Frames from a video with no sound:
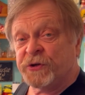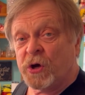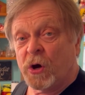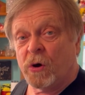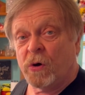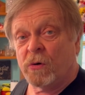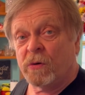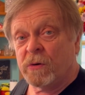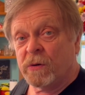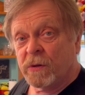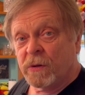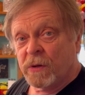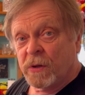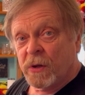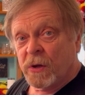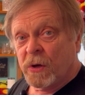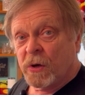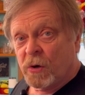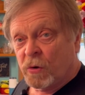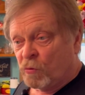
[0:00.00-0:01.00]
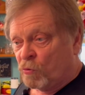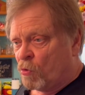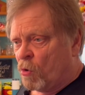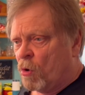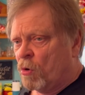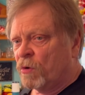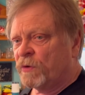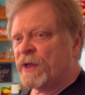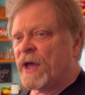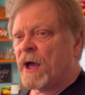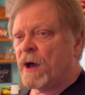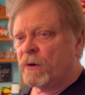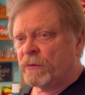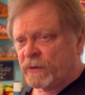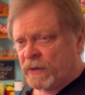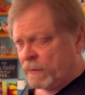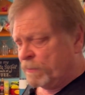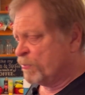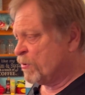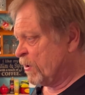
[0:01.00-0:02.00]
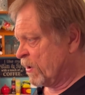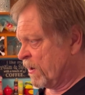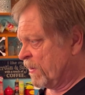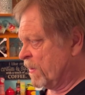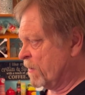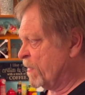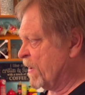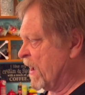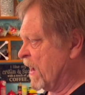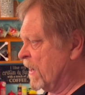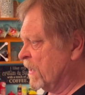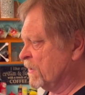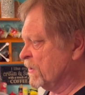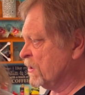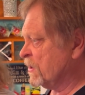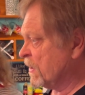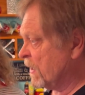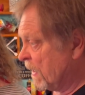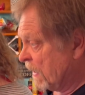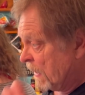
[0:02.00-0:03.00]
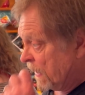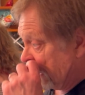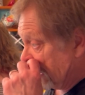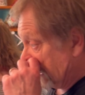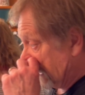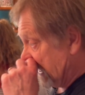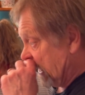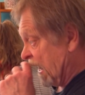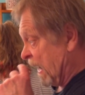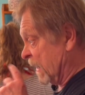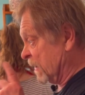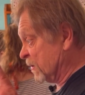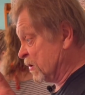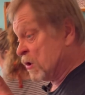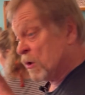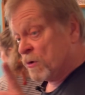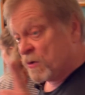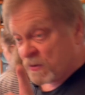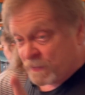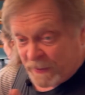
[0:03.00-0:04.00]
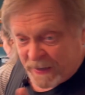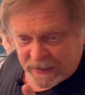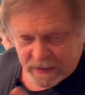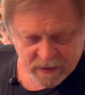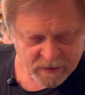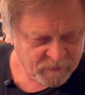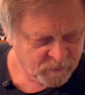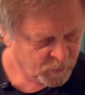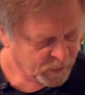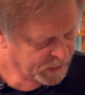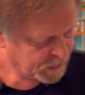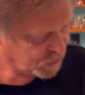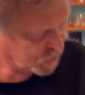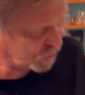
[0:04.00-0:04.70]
dough rolled out and put on the pans. And so speaking of which,